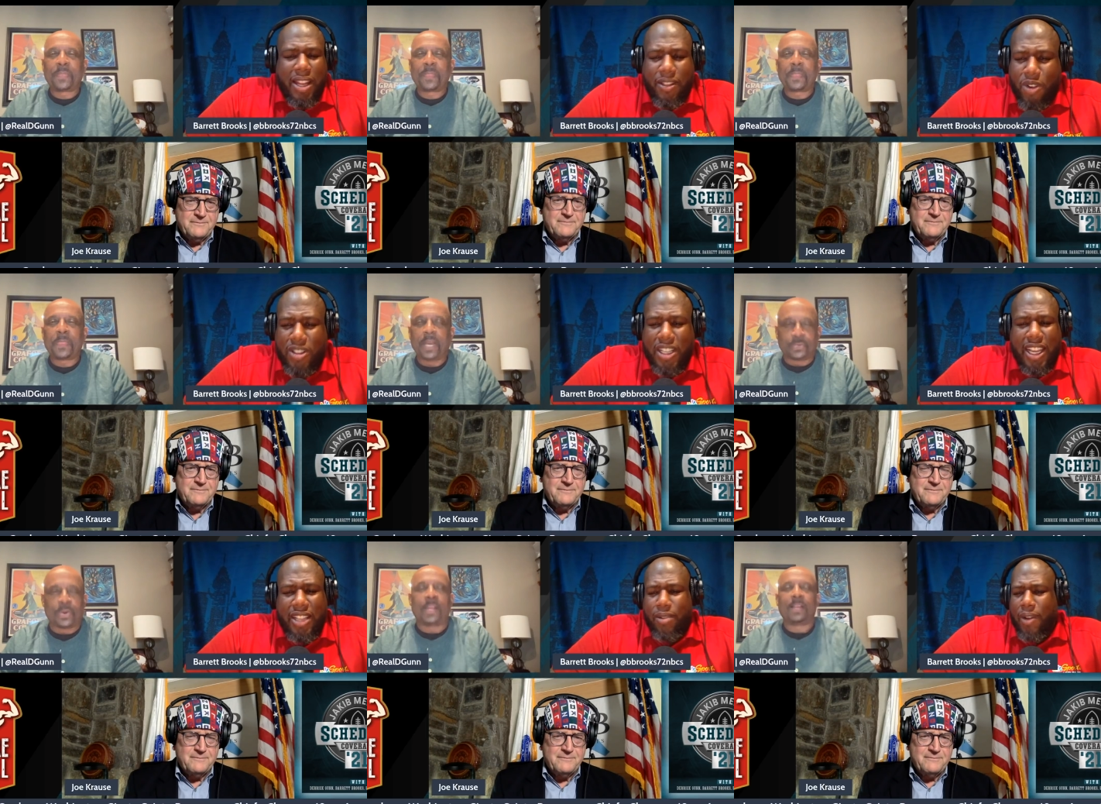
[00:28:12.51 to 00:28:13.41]
Speaker 1: of course I
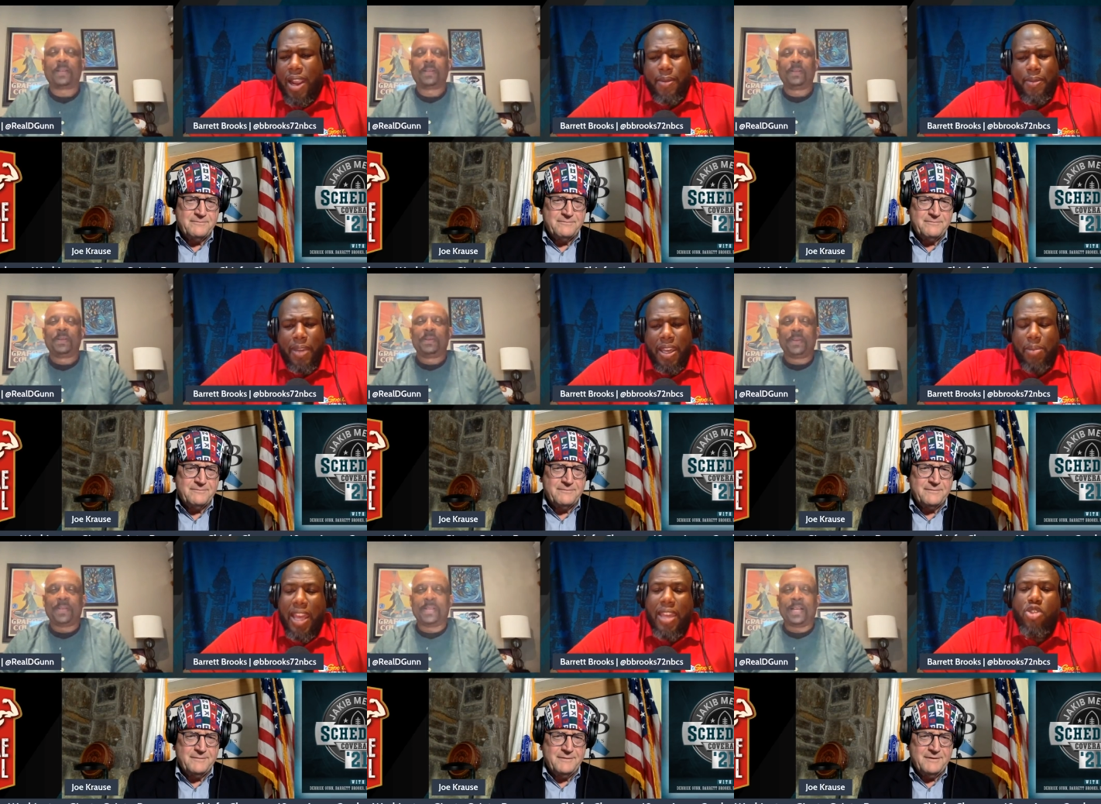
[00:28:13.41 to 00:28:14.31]
get the Rams, man.
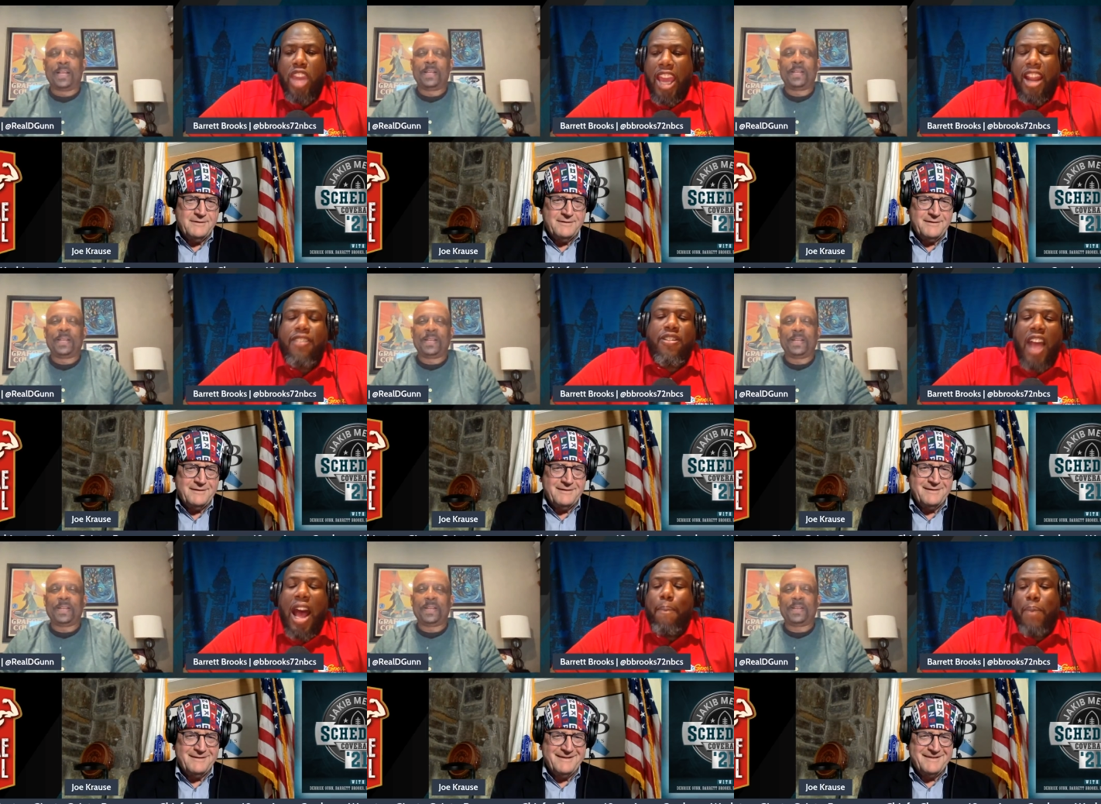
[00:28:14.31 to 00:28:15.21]
But hey, you cannot
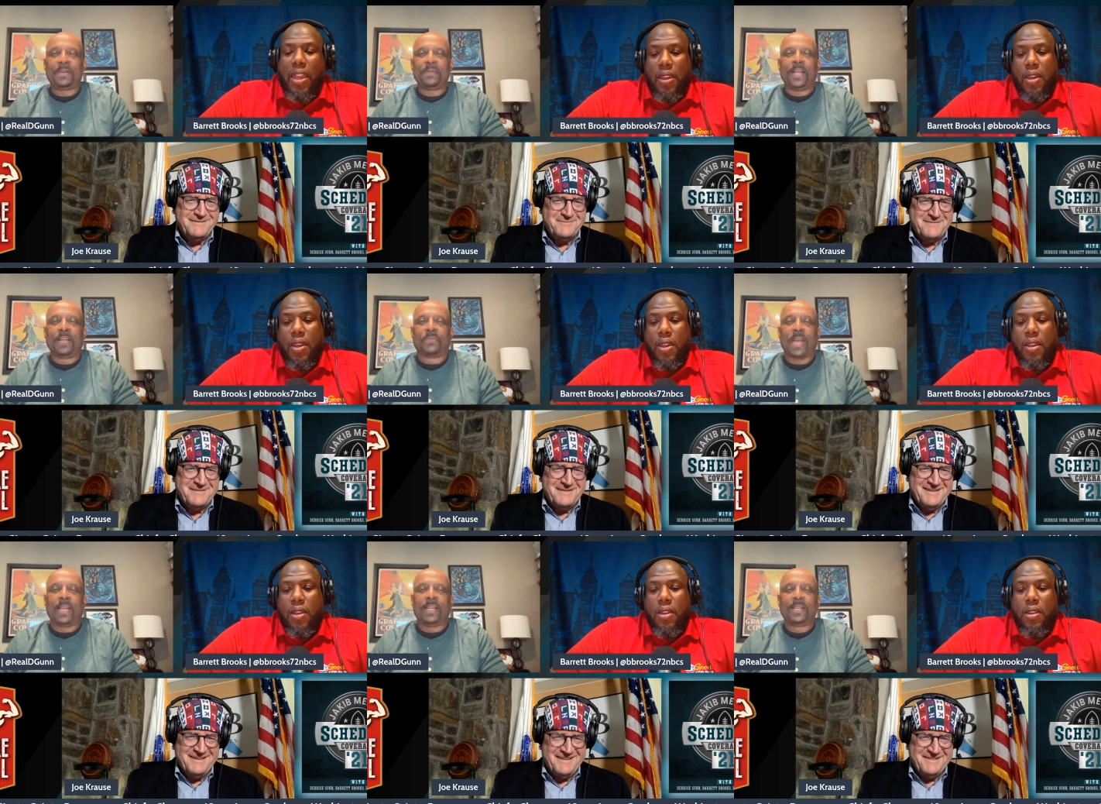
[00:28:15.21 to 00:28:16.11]
stop me.
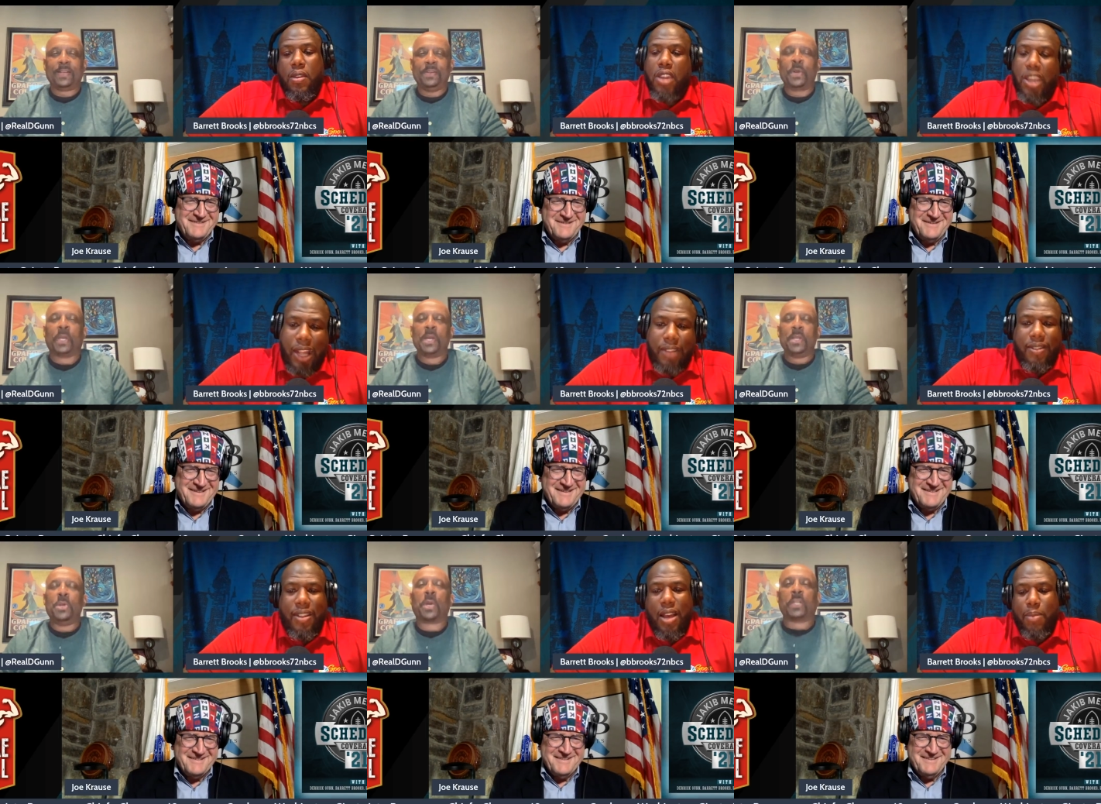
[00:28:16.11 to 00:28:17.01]
That's right. You cannot you can,
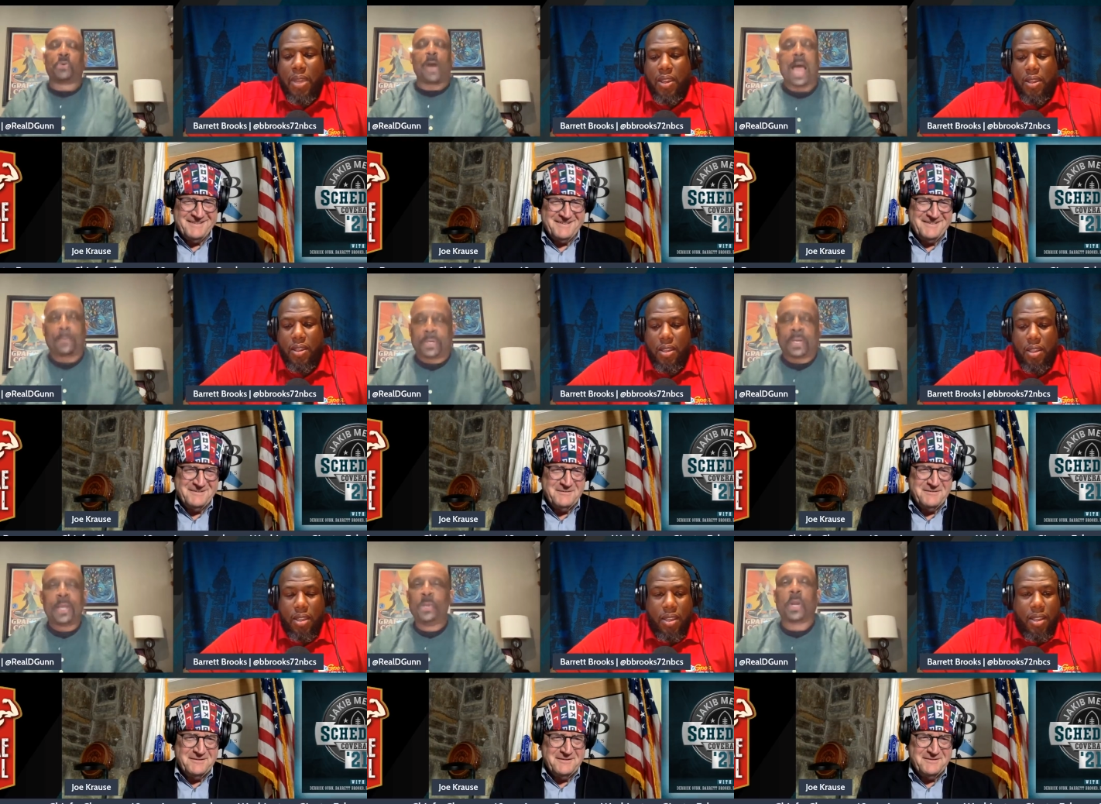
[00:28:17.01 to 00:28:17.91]
stop. You
Speaker 2: me. can try,
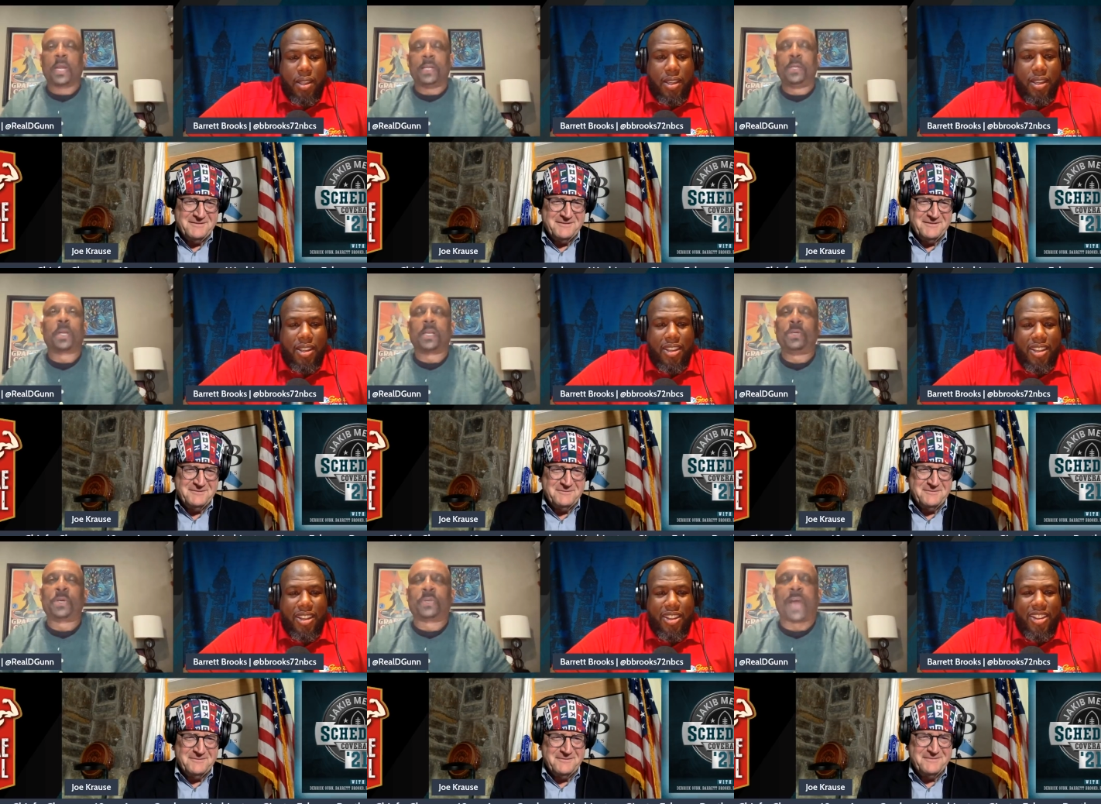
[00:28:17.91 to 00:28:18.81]
but you can you
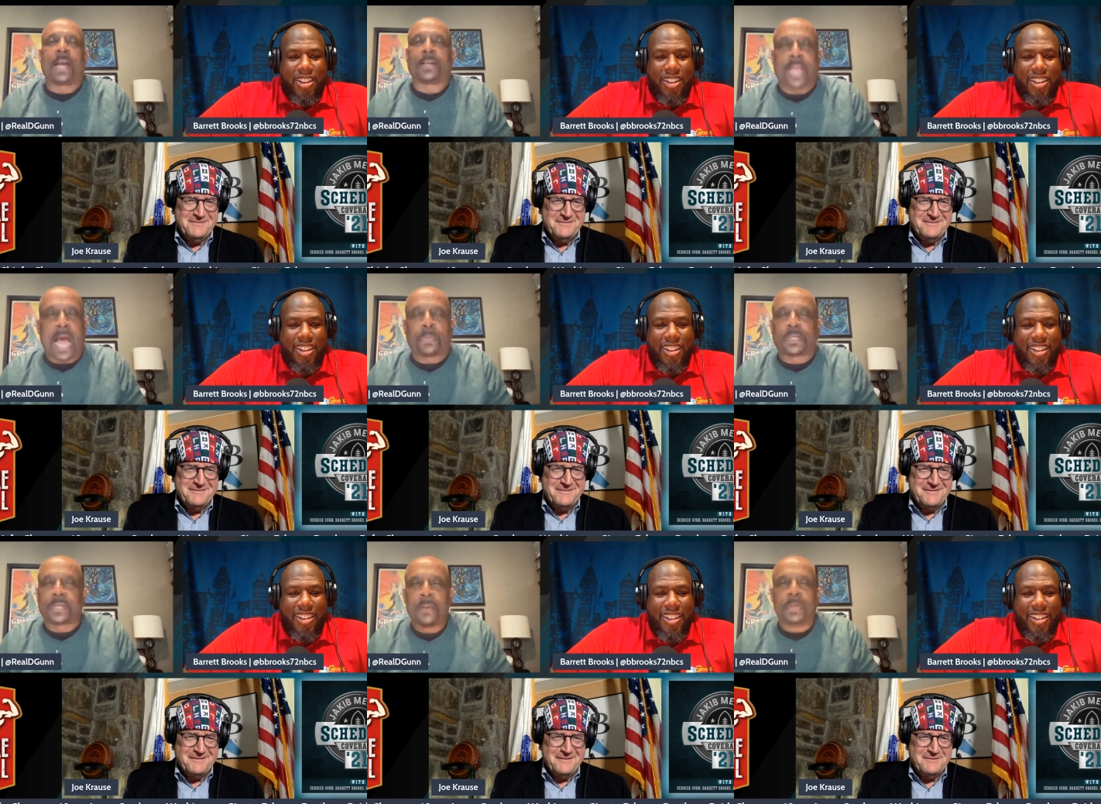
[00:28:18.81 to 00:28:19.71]
can you can try to
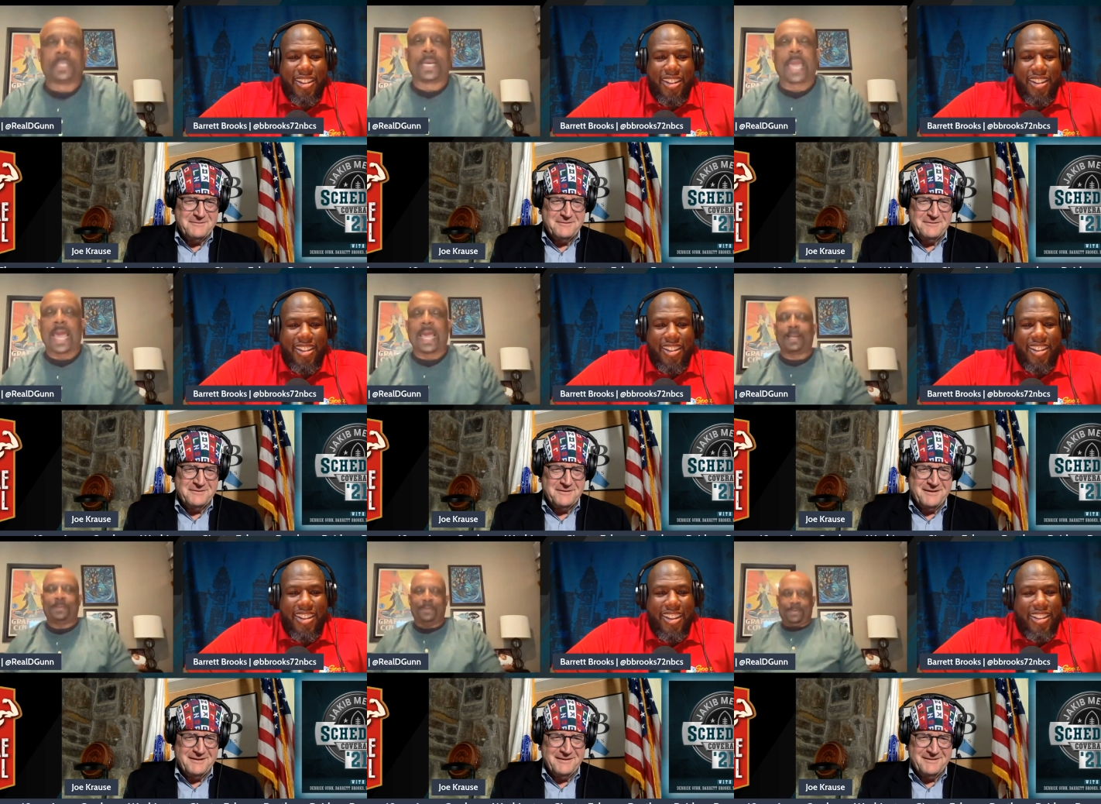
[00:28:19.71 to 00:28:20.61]
stop us, but you
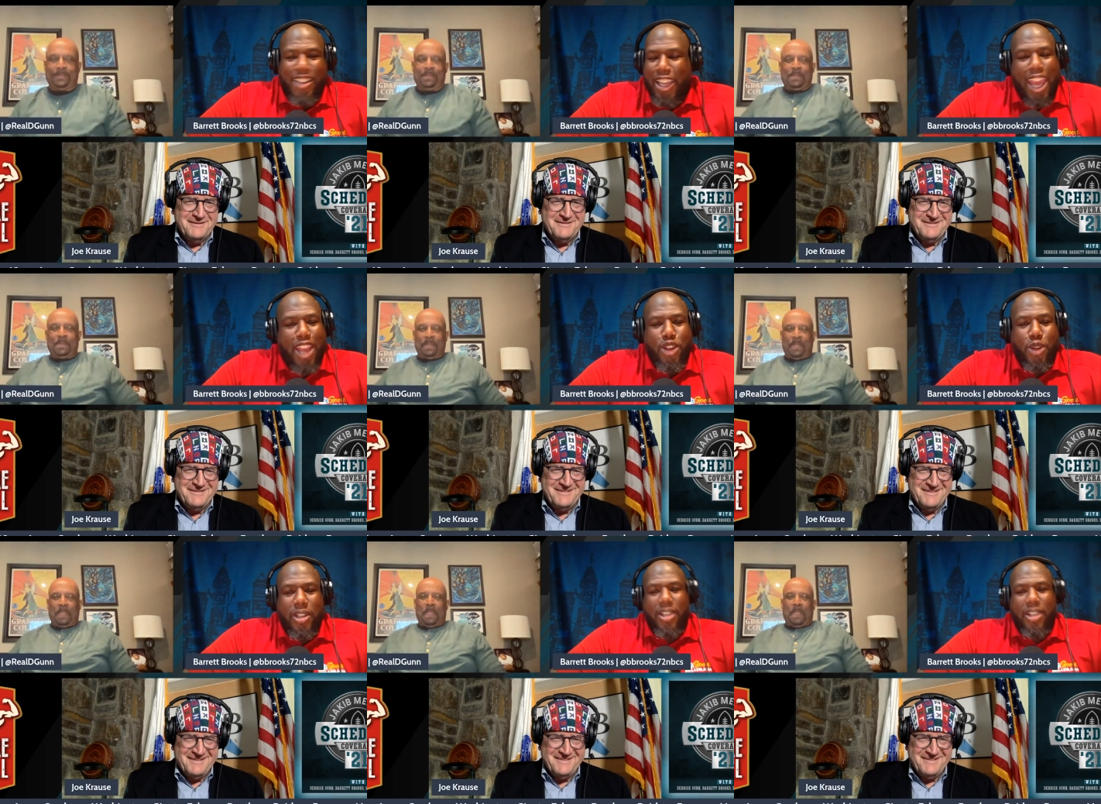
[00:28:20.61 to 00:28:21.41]
can't. You can't do it.